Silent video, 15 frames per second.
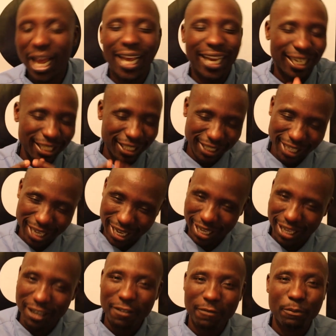I can
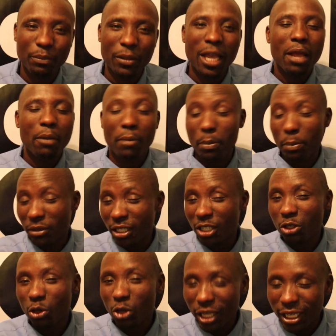say my
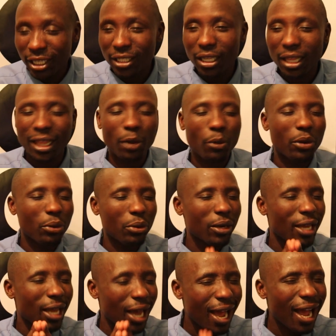position is there were
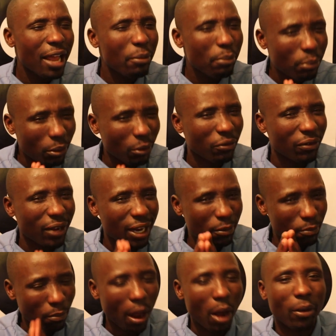really high profile
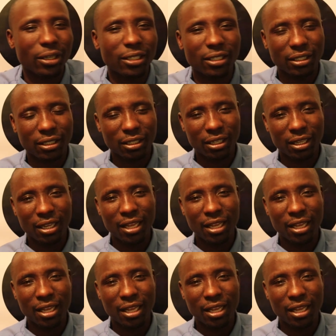powers